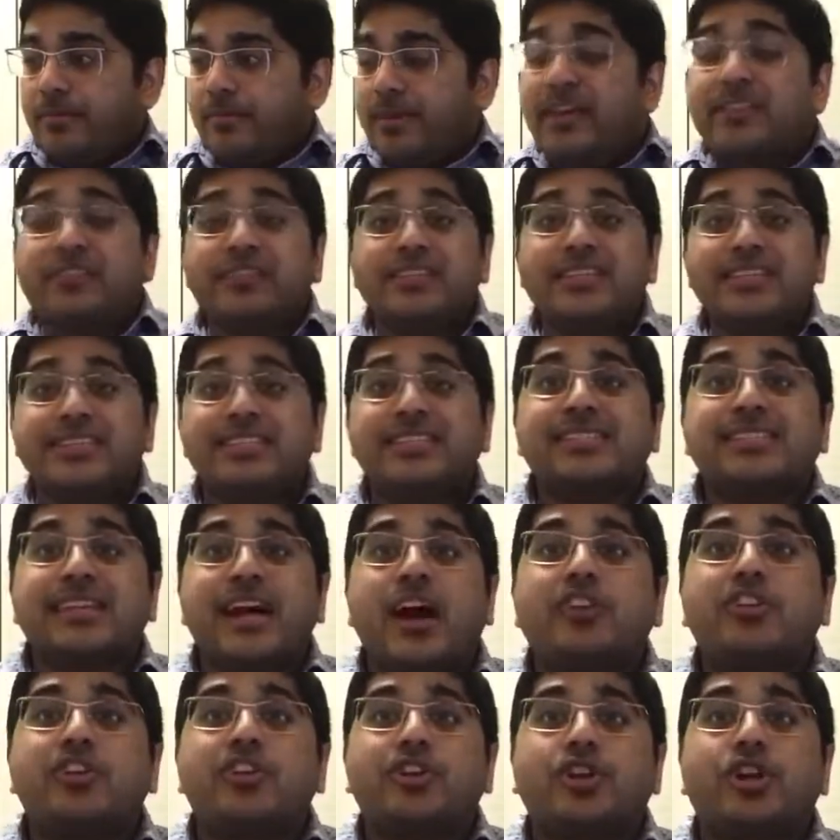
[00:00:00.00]
If this is
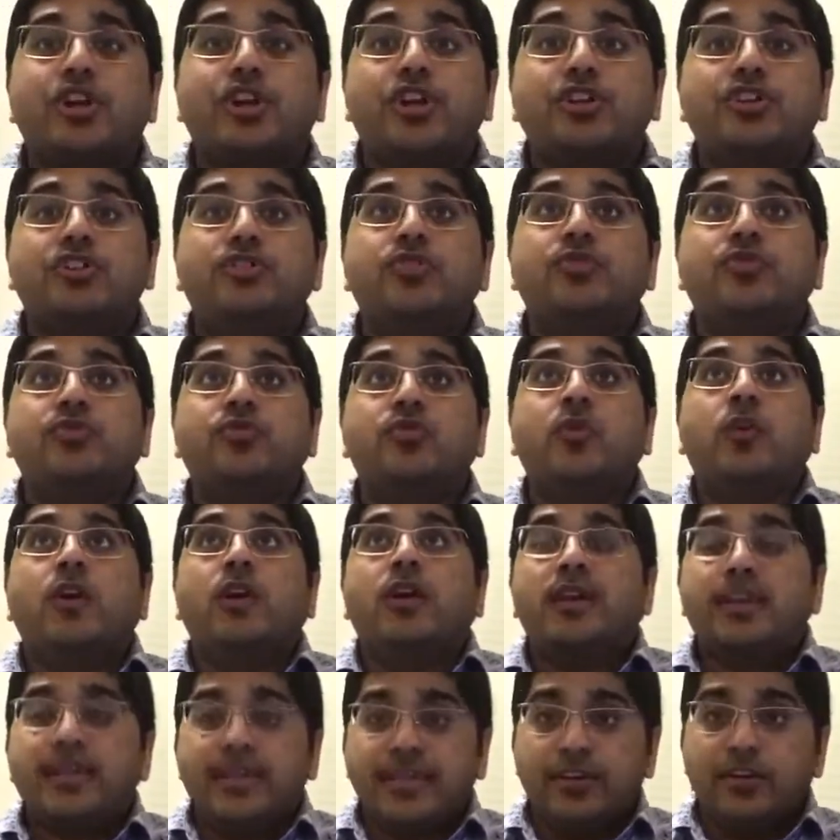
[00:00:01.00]
how they're going to do
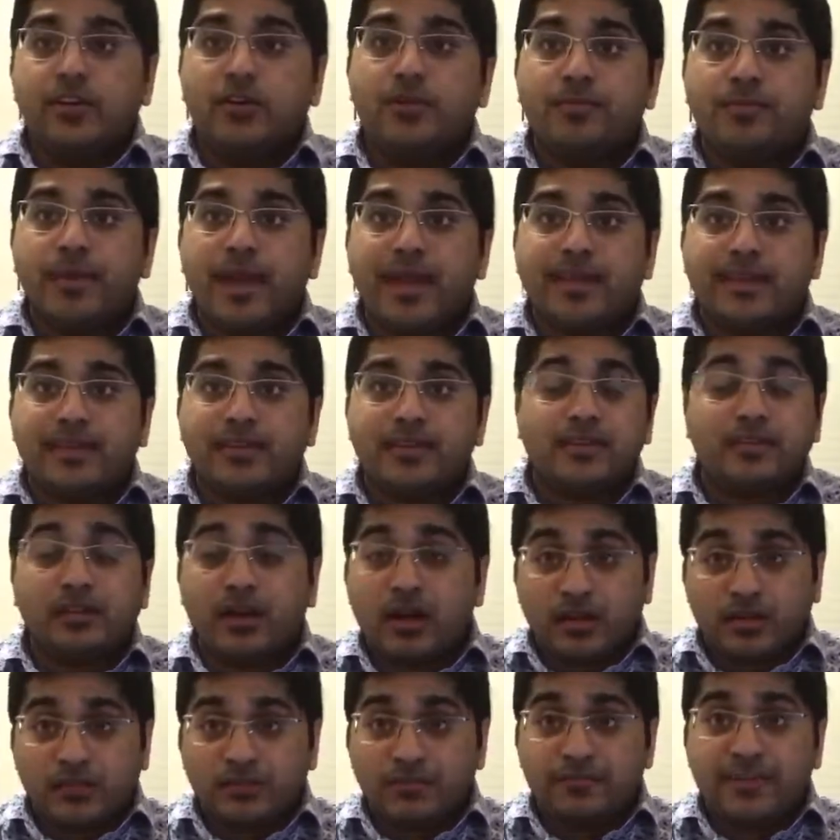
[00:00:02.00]
heel Becky,
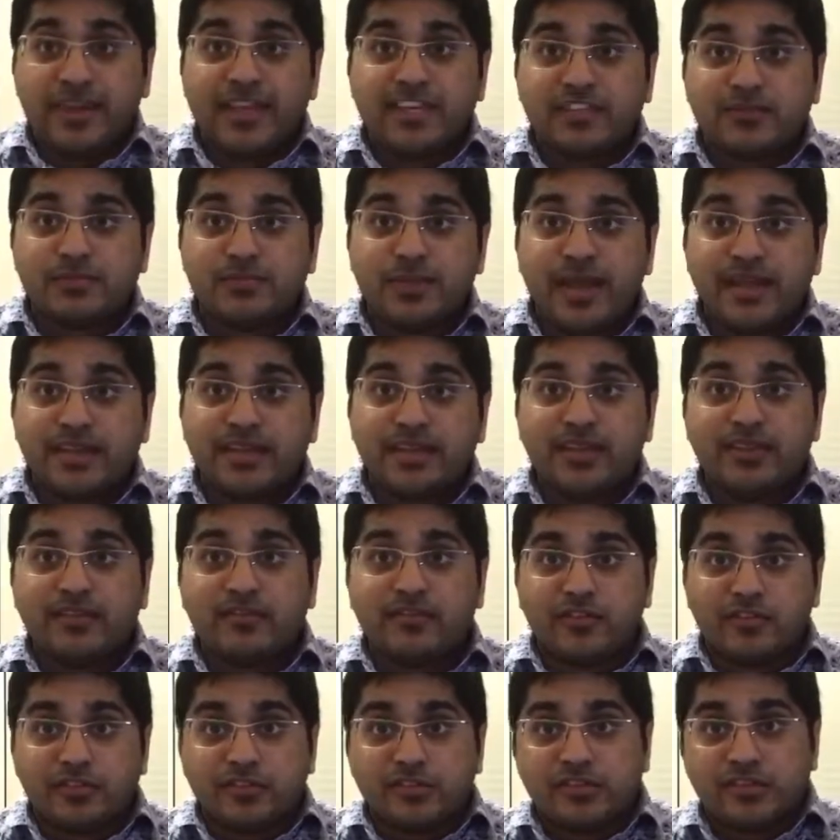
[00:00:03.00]
face Becky
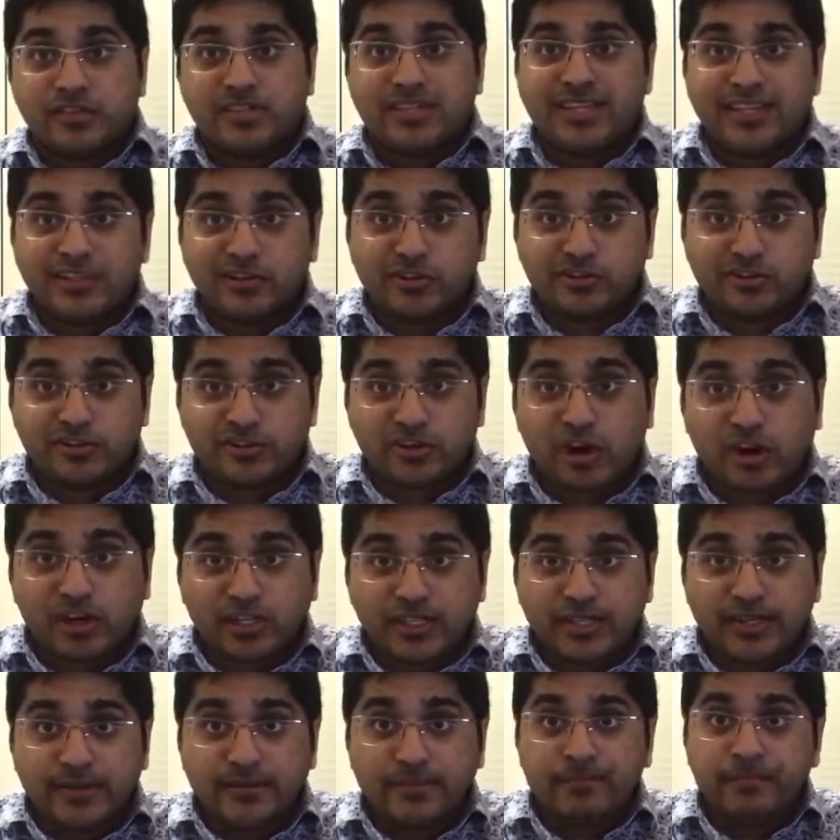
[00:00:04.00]
versus heel
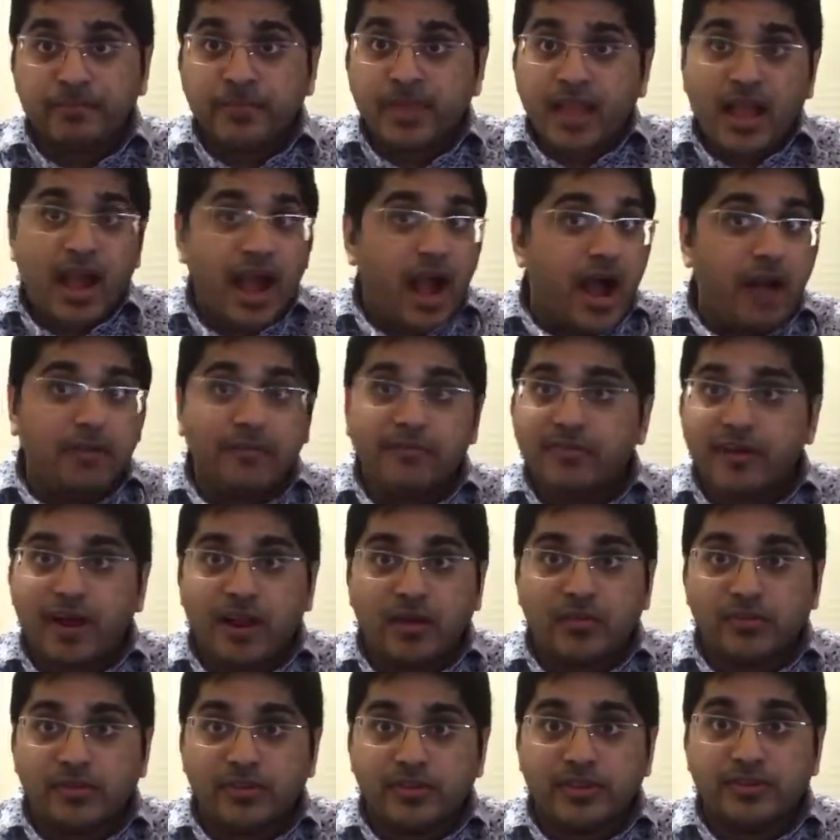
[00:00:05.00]
Charlotte, I'm
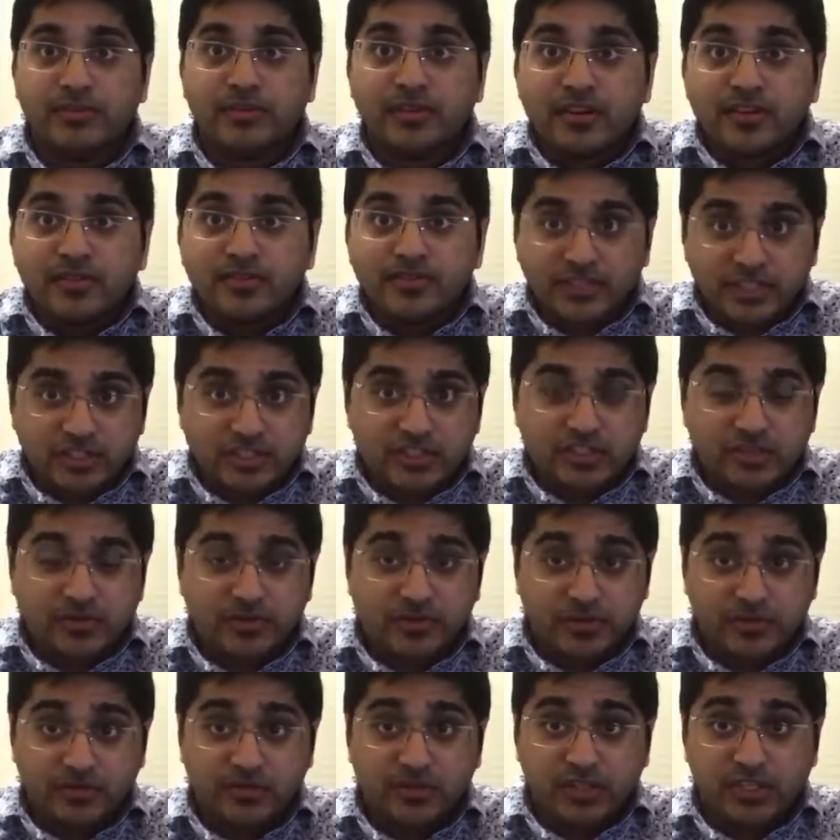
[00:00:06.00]
fine with it. This should
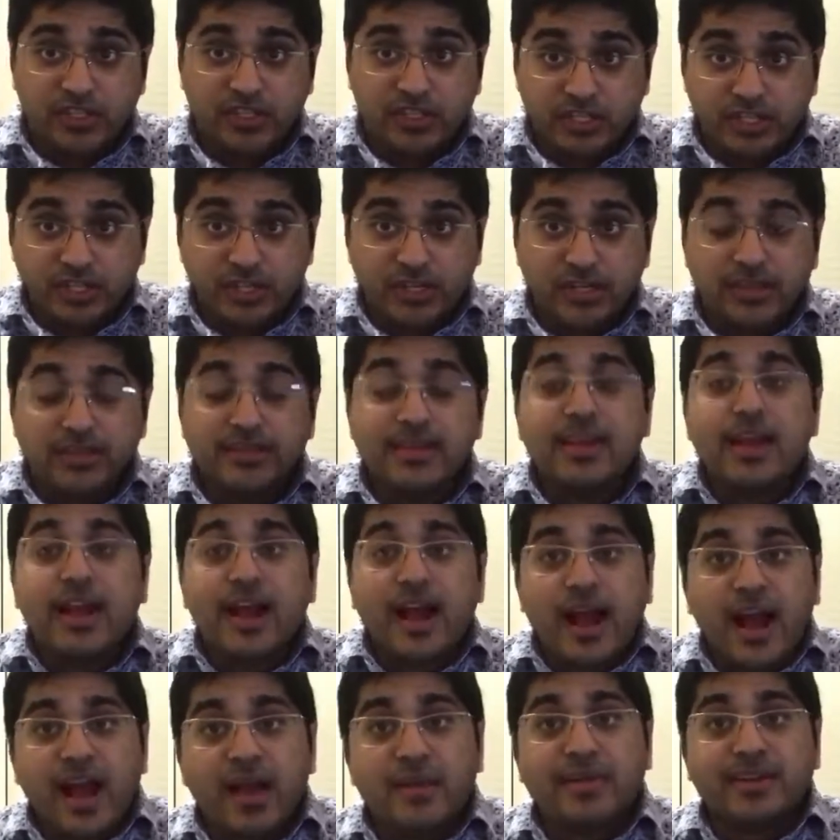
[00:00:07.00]
be really good.
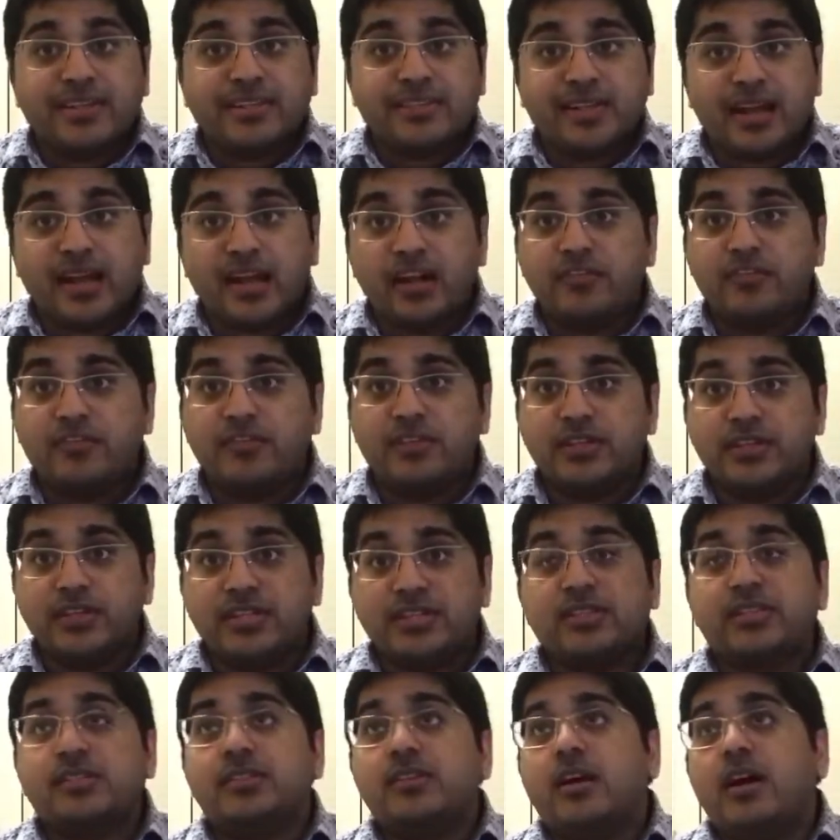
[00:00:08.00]
I'm excited for
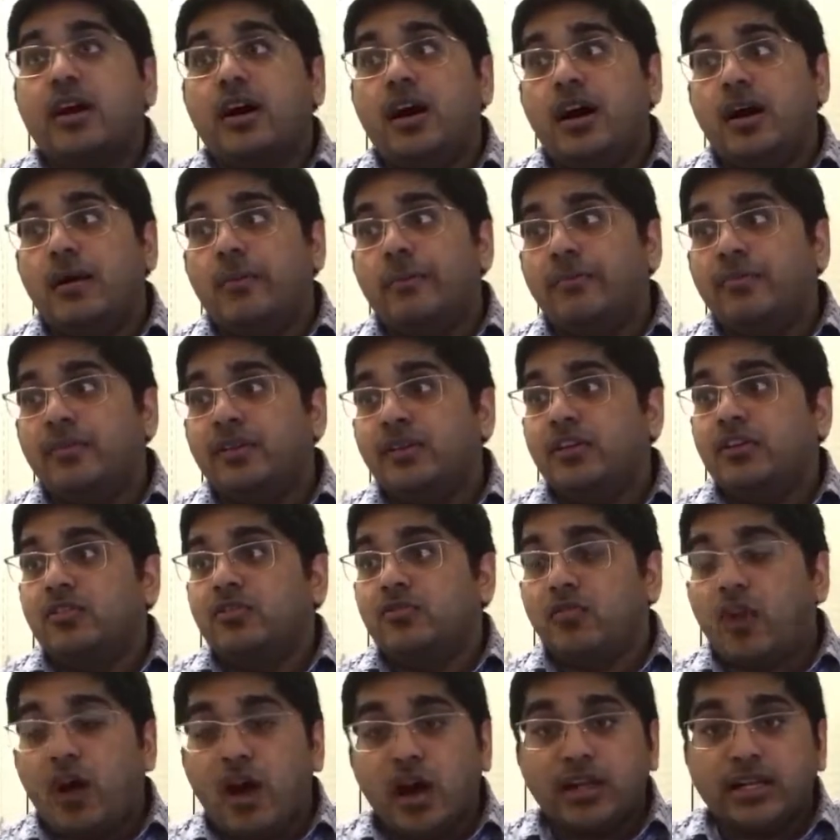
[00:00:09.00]
this.
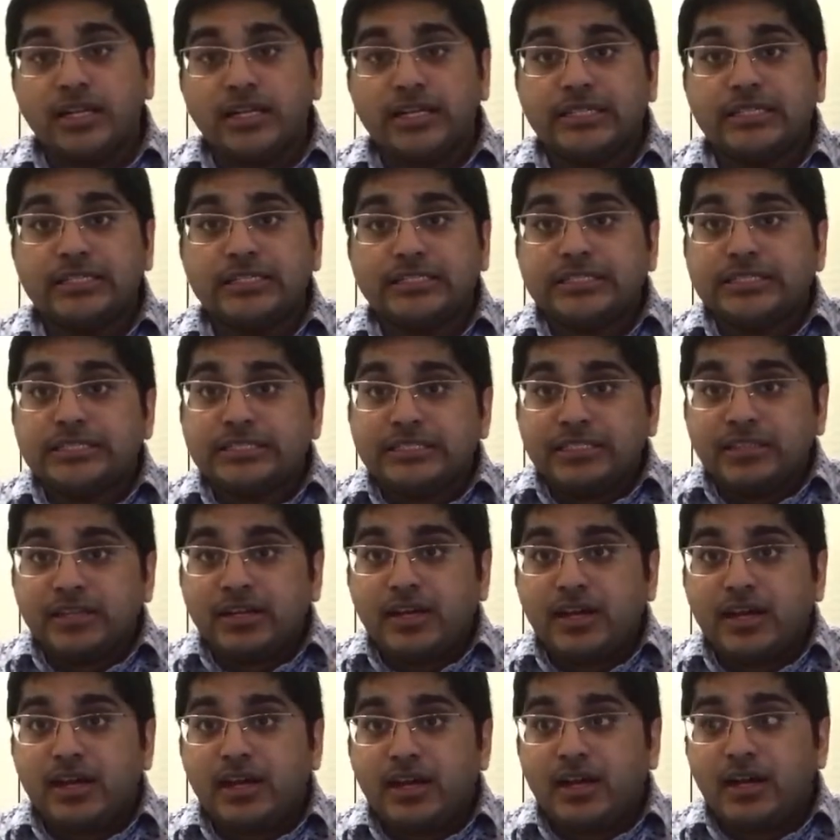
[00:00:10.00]
Ronda,
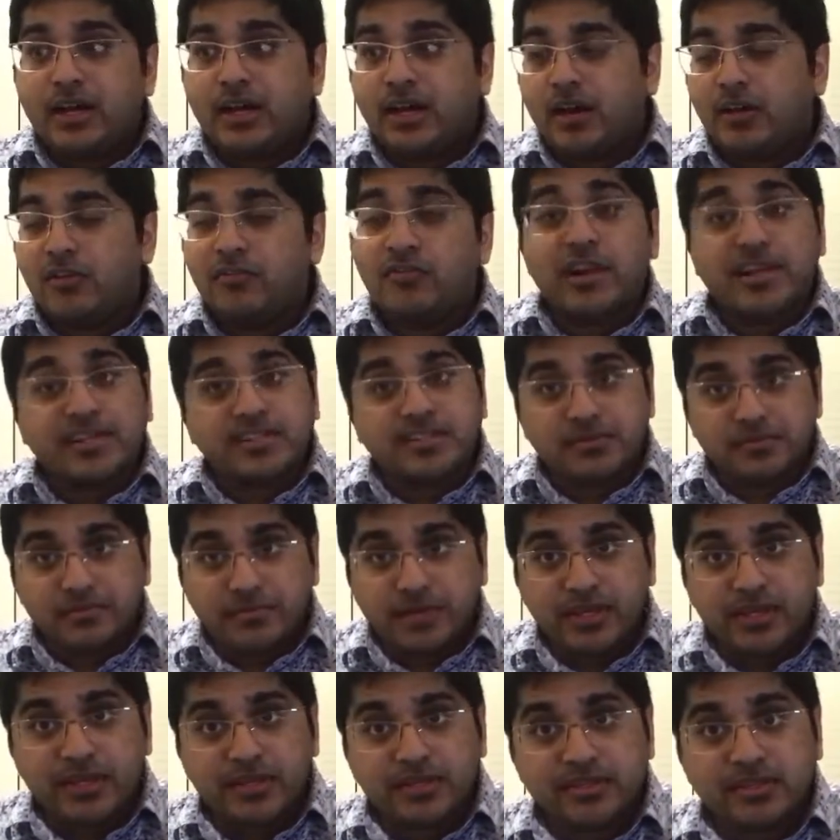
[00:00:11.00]
rest in
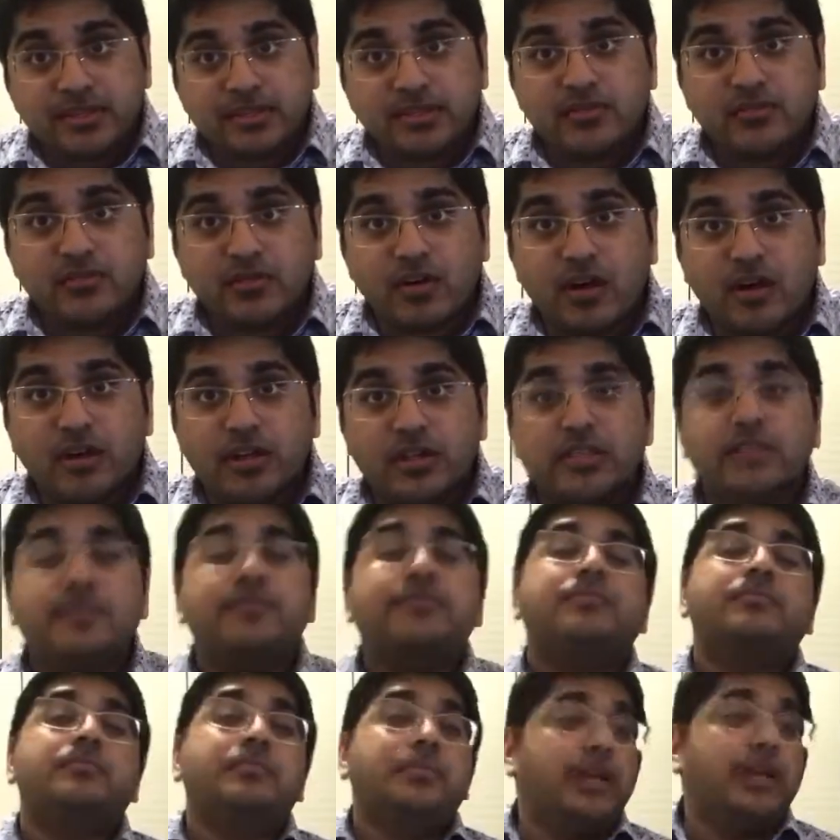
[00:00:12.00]
peace, Ronda.
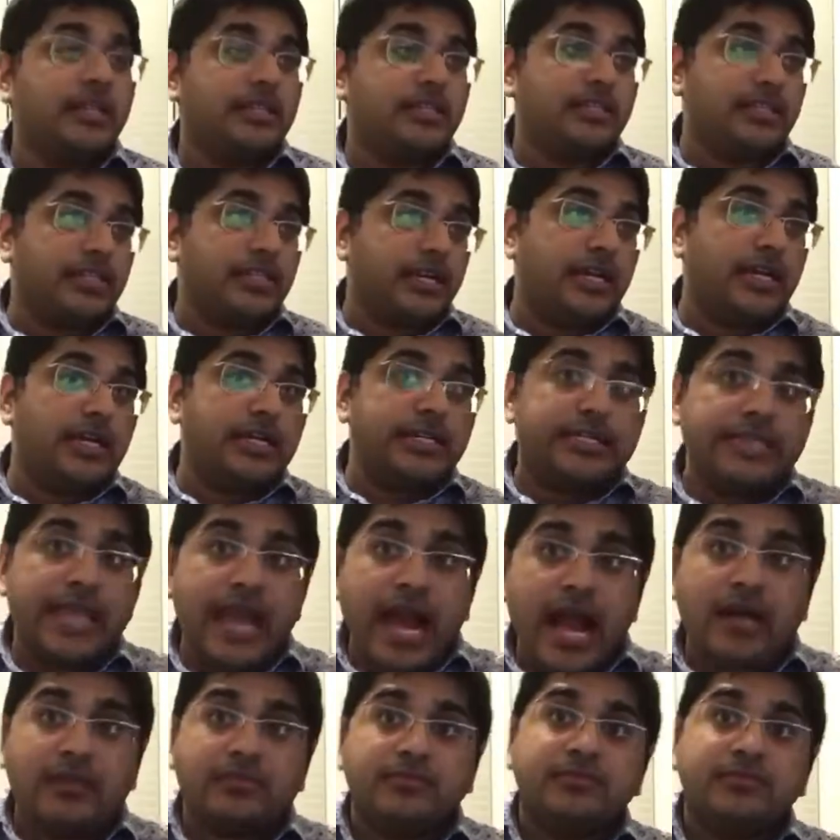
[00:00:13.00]
But
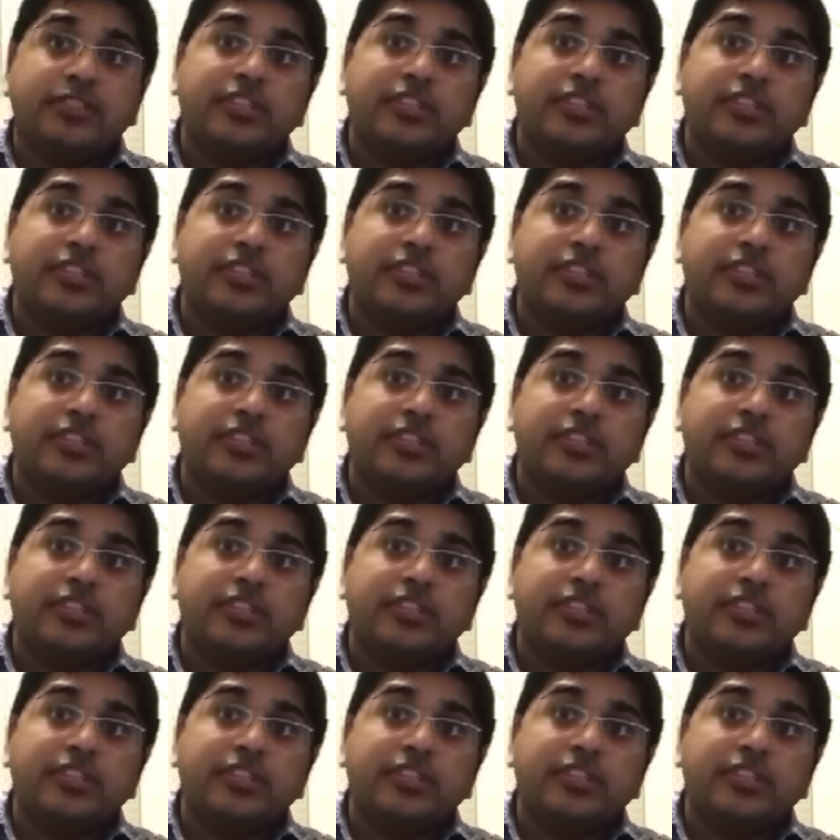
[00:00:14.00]
yeah.